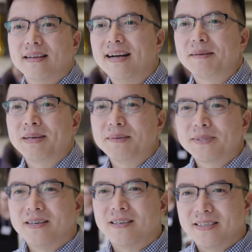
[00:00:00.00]
Hi, my name
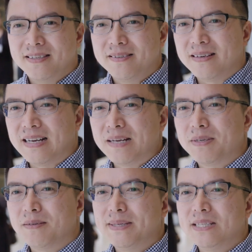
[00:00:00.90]
is Hong Q. I'm
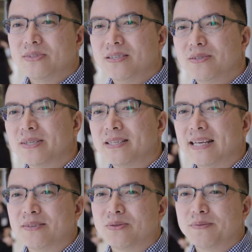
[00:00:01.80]
a PhD
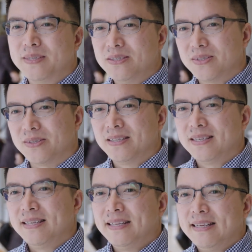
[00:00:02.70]
student at Northeastern
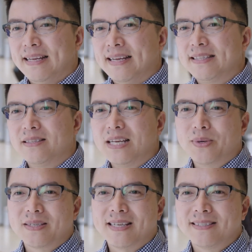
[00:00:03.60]
at the
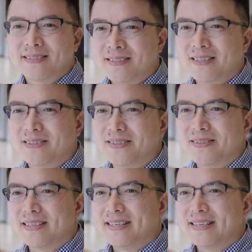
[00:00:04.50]
Network Science Institute.